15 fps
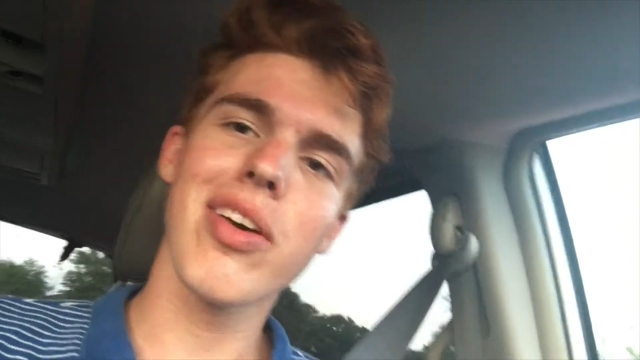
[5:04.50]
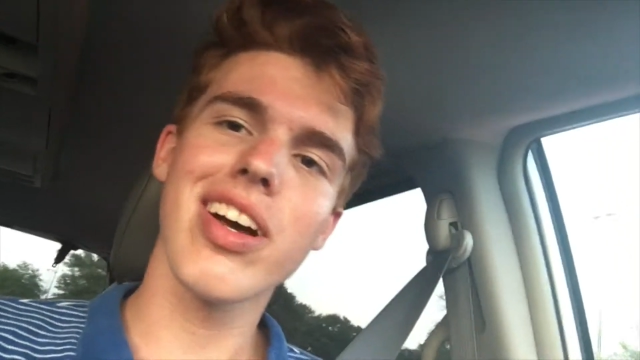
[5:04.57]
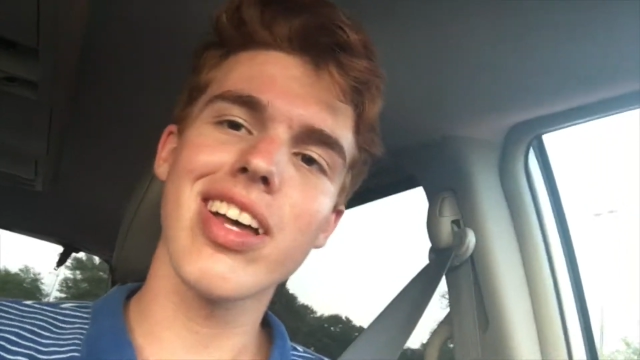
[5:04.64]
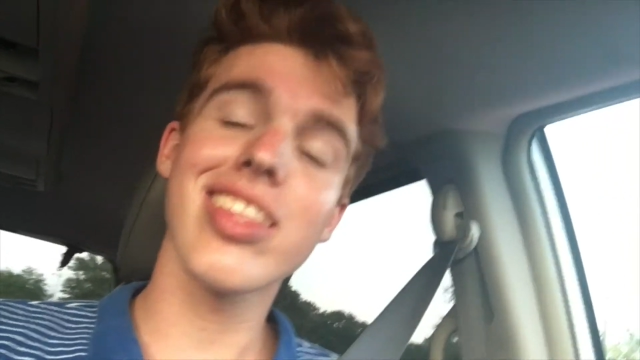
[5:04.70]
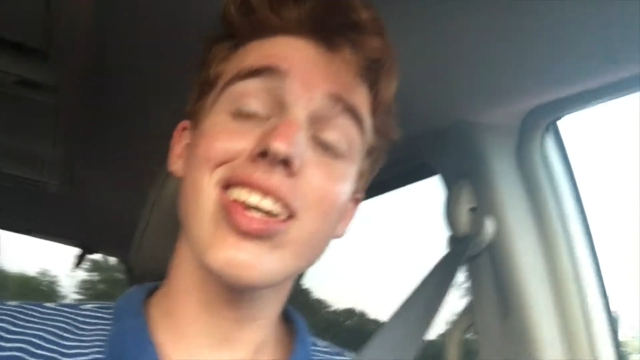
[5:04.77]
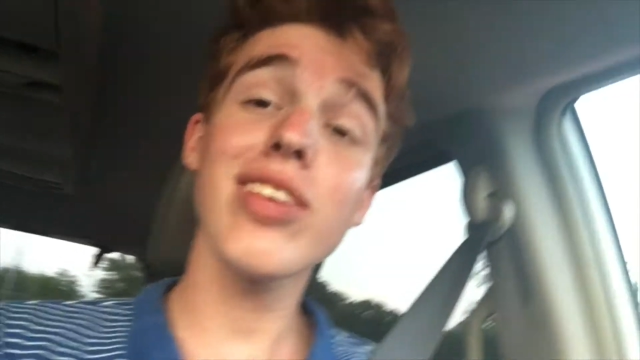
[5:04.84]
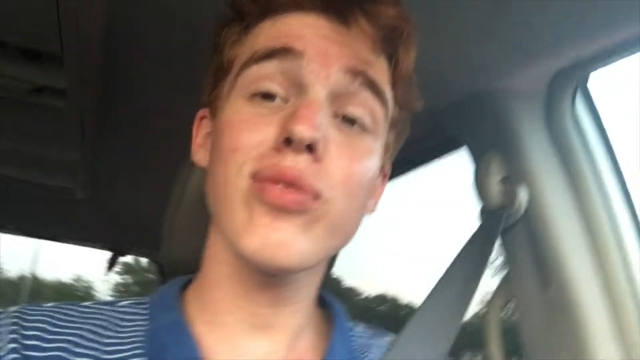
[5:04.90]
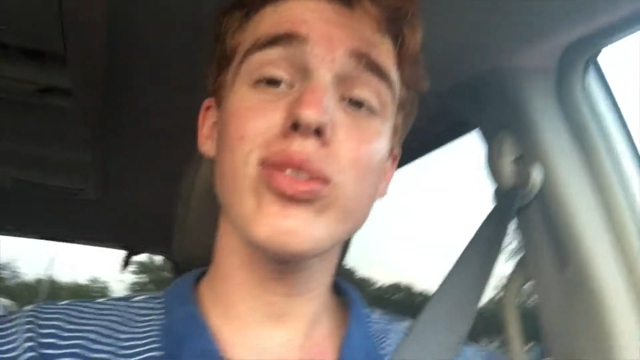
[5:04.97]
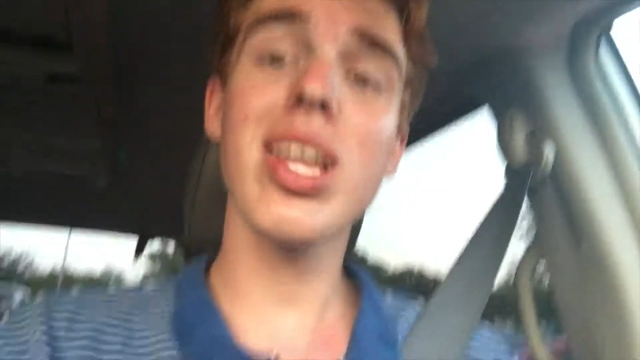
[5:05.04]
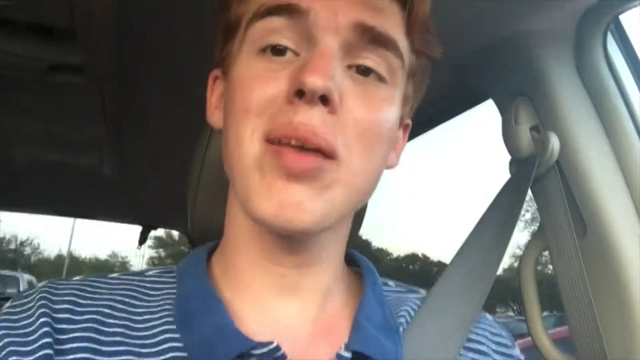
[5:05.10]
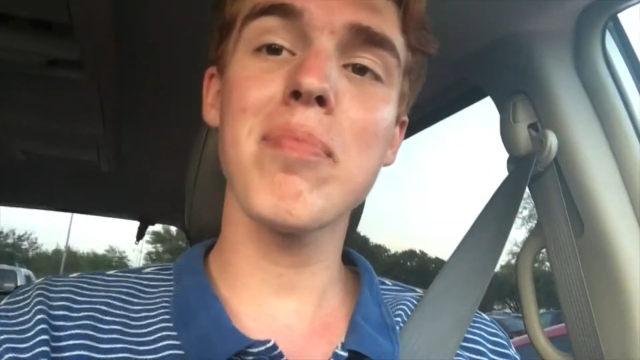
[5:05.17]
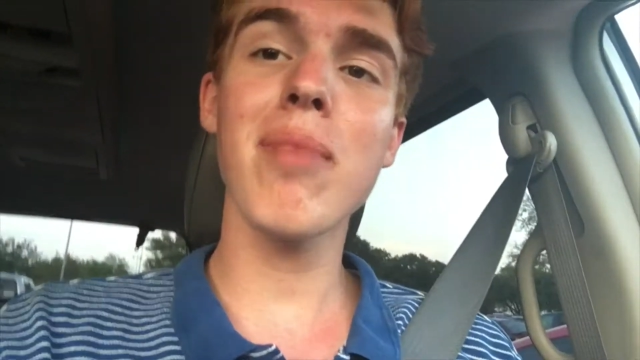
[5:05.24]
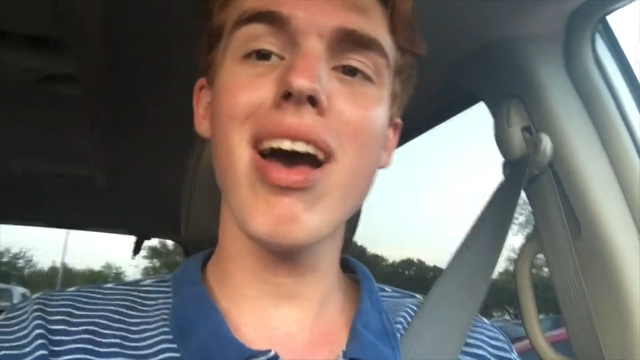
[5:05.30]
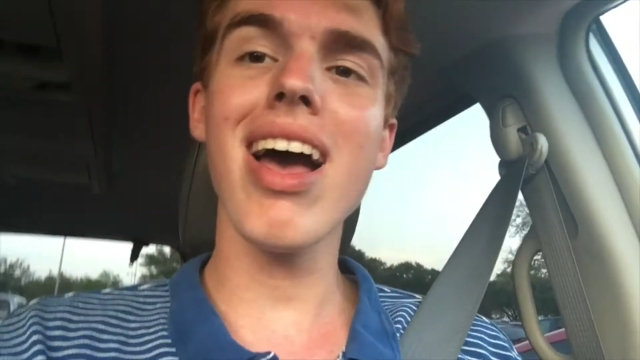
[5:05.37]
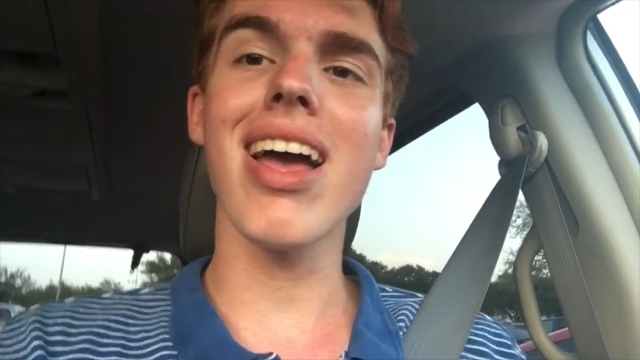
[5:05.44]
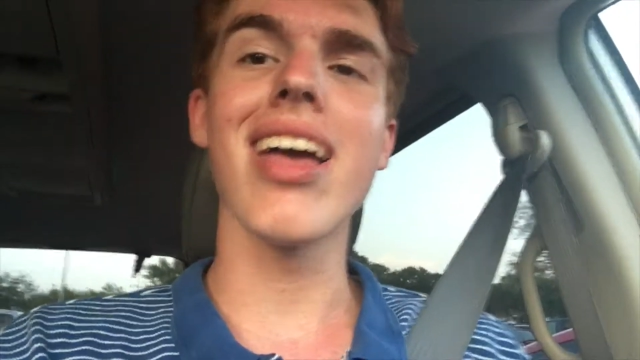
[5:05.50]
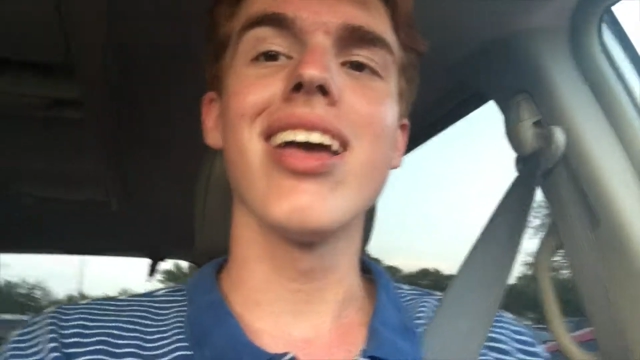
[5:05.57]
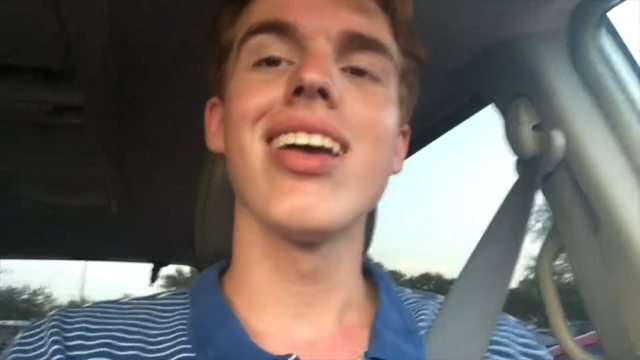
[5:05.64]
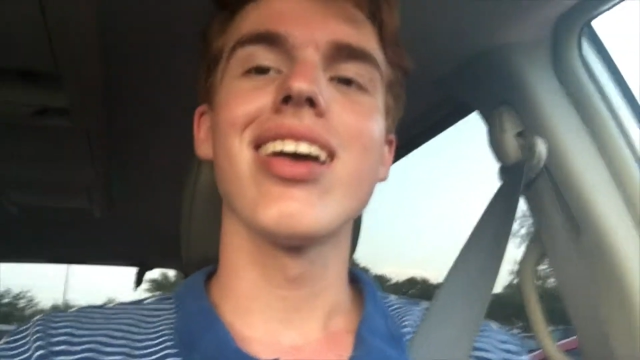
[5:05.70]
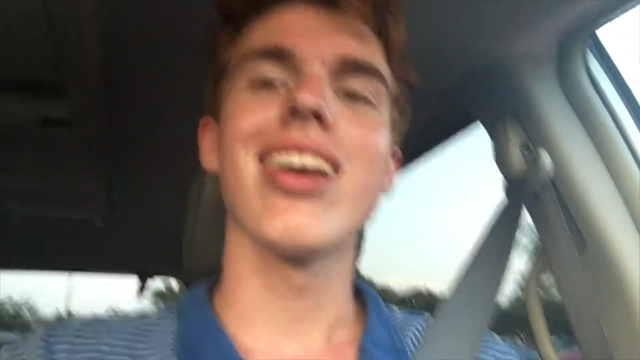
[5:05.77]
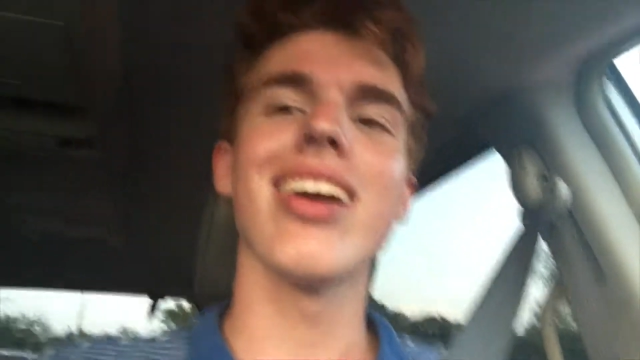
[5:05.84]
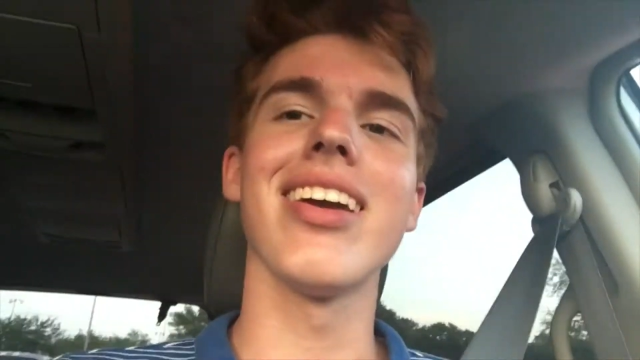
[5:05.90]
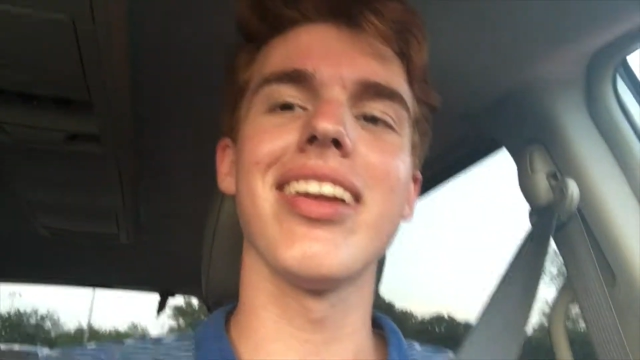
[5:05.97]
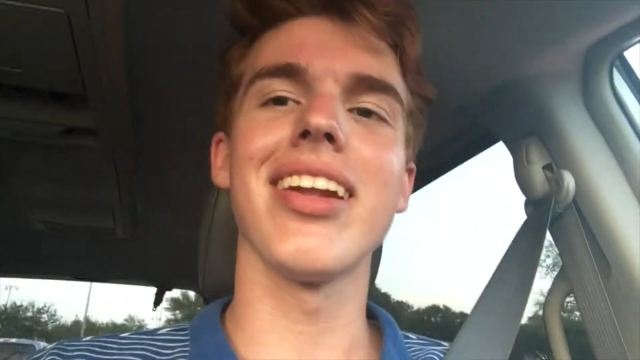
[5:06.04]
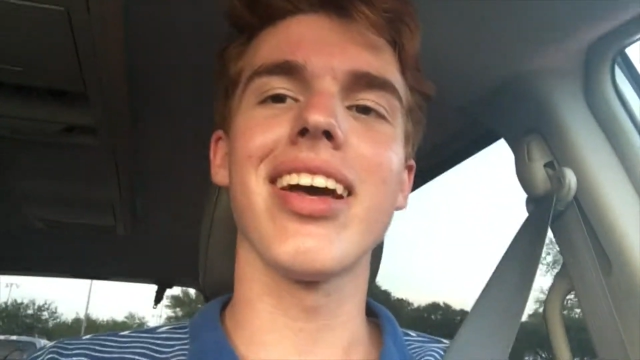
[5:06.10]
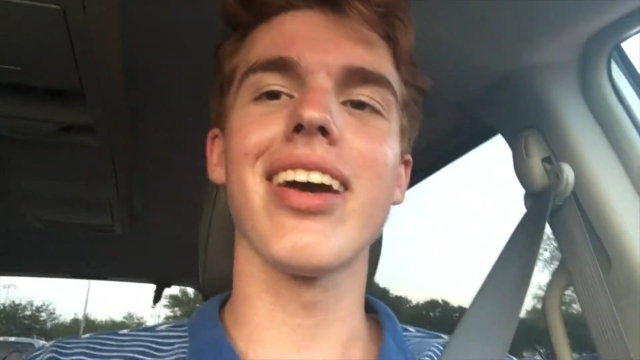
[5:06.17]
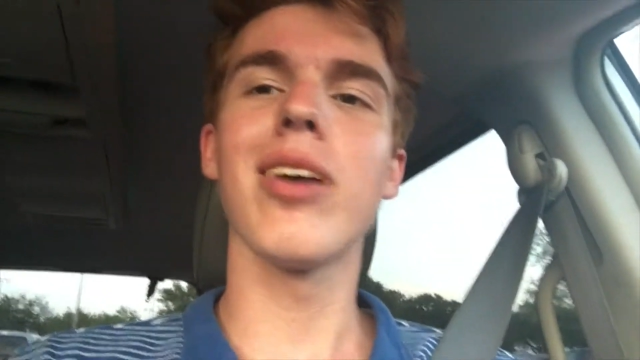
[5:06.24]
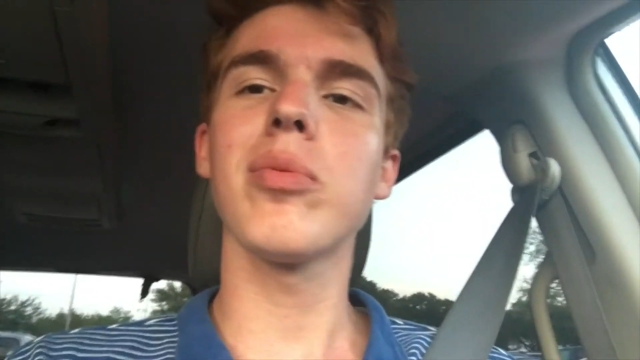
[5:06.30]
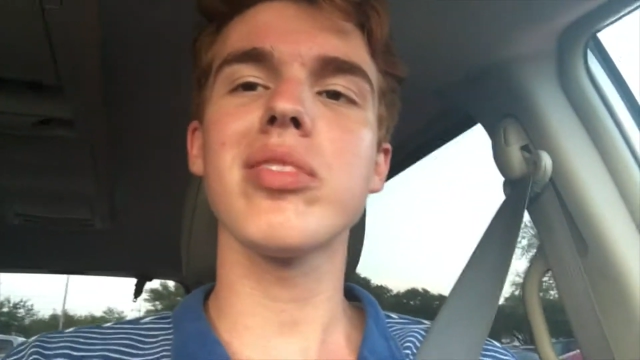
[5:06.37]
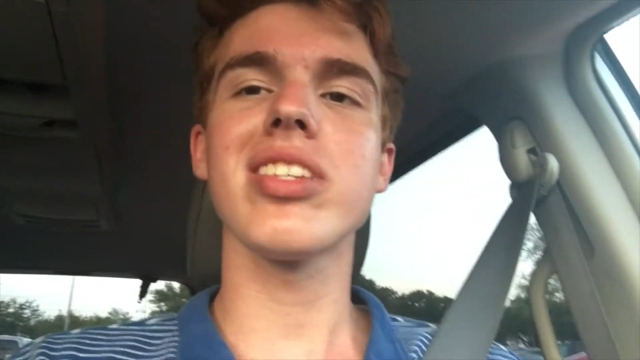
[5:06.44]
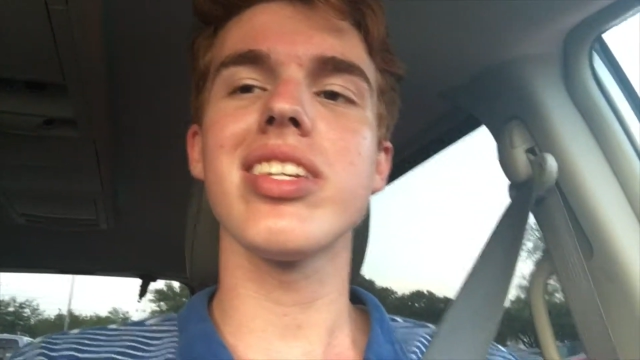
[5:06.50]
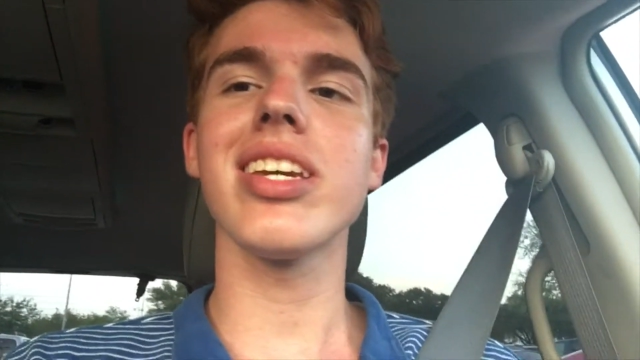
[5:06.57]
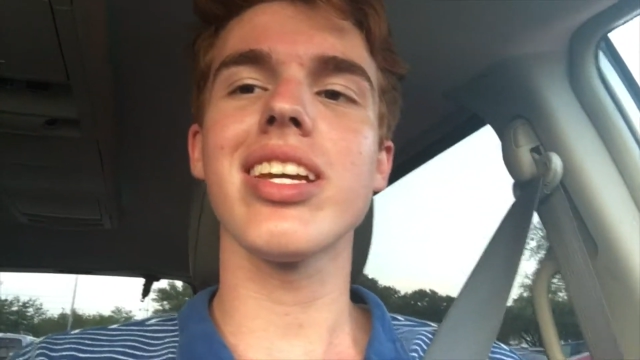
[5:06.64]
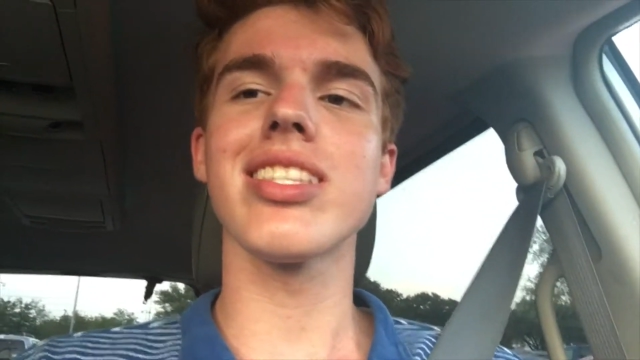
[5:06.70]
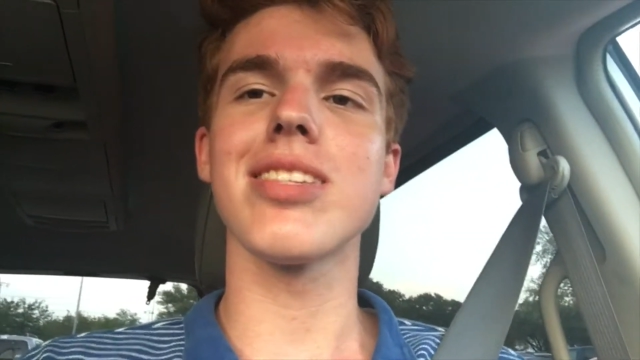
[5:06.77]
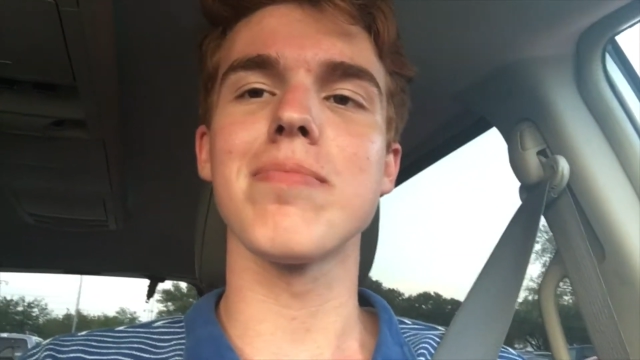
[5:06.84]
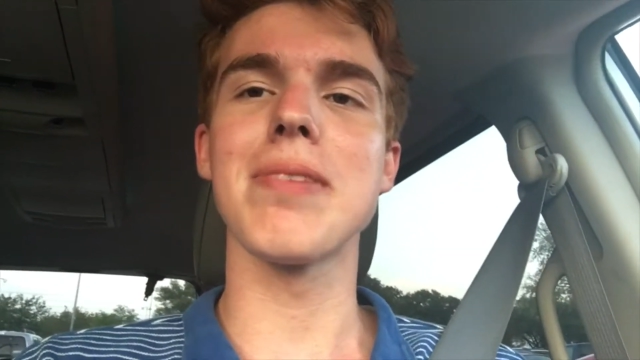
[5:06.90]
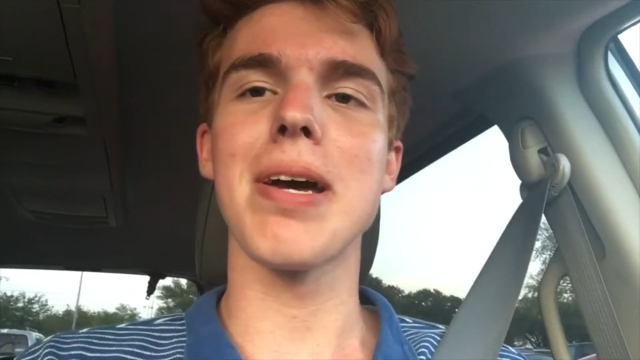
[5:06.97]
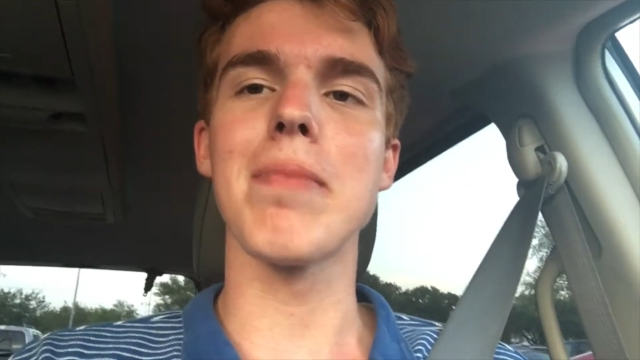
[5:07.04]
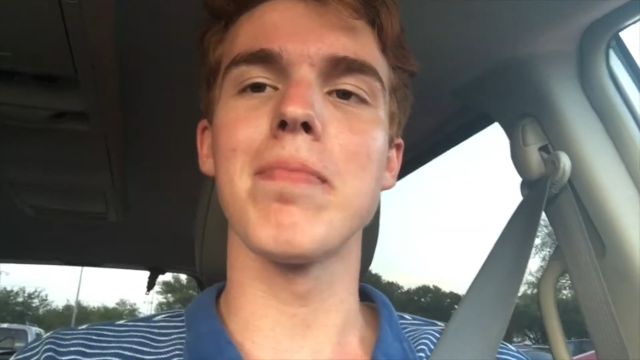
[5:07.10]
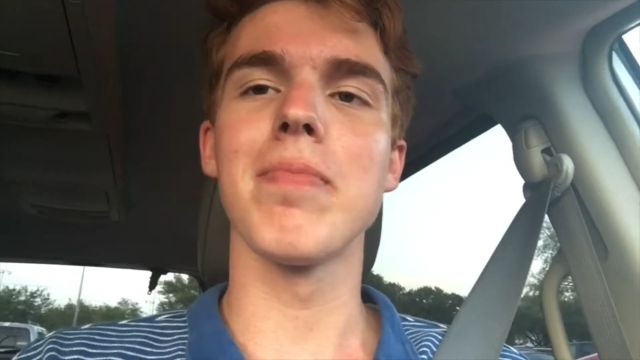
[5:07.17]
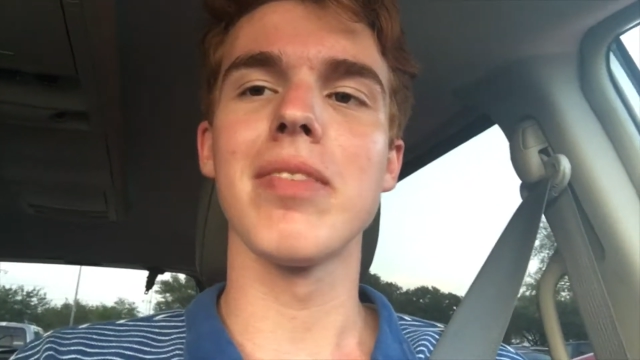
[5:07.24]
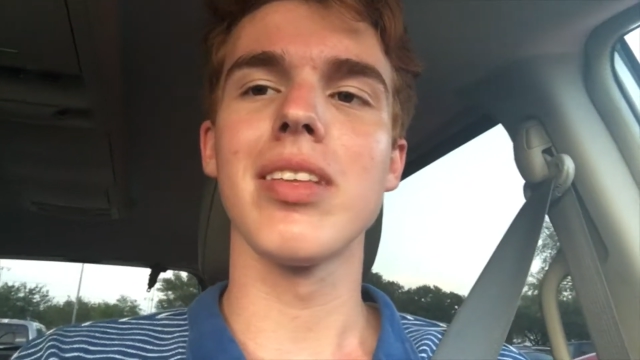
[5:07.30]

uh, thanks for stopping by, and I hope to see you again sometime.